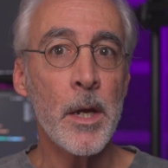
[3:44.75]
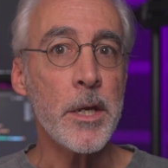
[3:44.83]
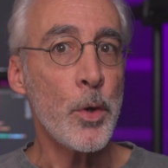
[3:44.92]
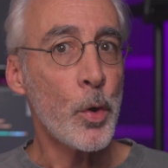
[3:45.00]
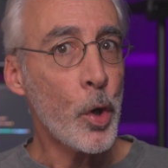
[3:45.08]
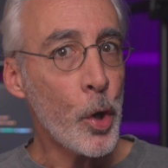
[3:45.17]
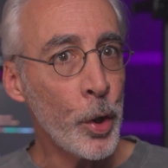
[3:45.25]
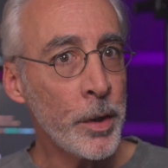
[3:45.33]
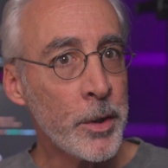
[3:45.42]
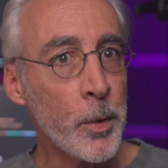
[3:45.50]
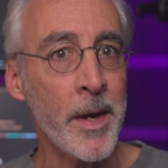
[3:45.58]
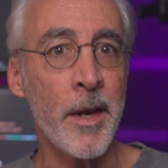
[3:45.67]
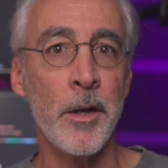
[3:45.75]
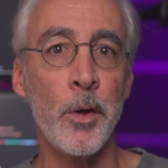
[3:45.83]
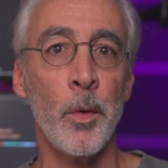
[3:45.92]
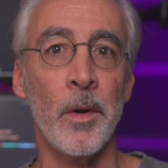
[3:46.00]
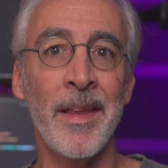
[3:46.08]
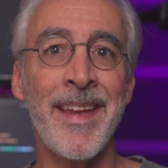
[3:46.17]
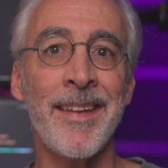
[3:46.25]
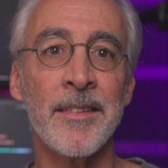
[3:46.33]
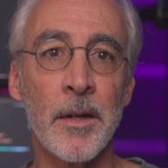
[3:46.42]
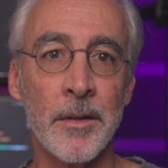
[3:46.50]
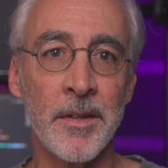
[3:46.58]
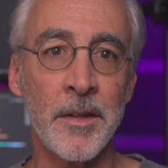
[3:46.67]
you could create a new release
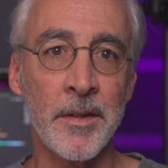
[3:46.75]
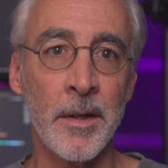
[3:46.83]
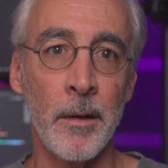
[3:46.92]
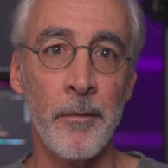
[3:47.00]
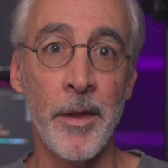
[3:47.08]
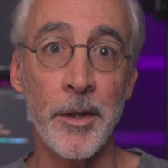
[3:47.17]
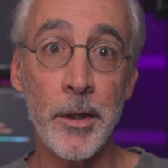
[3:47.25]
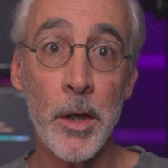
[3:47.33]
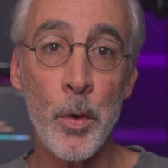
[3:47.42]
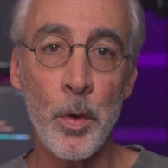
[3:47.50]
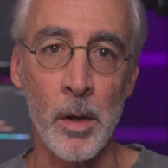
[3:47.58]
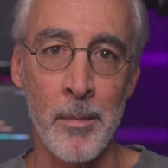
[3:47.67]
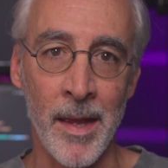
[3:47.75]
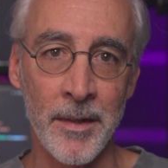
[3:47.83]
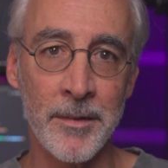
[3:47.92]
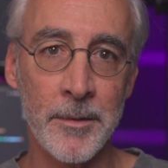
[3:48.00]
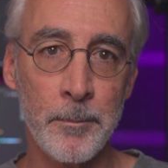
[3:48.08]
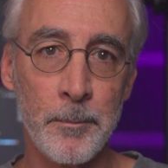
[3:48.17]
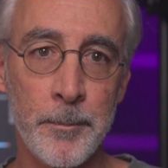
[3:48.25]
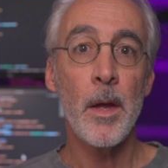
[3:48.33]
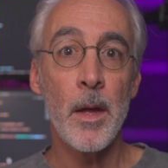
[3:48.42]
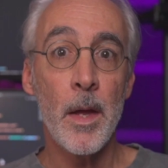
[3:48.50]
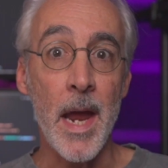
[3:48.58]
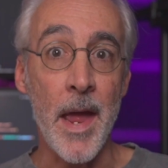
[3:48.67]
consisting of the two commits.
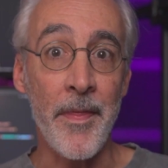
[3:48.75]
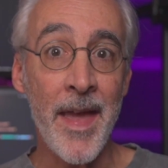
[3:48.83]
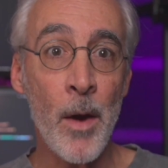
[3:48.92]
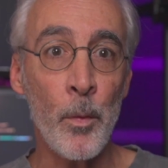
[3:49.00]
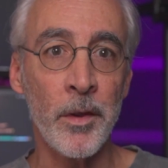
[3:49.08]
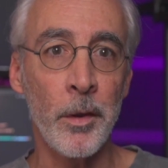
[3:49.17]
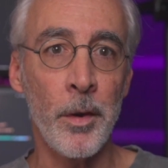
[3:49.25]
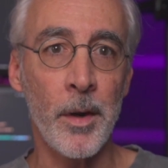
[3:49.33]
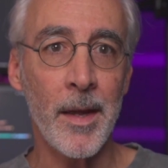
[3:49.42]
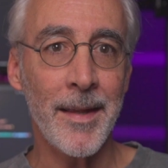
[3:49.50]
And that would look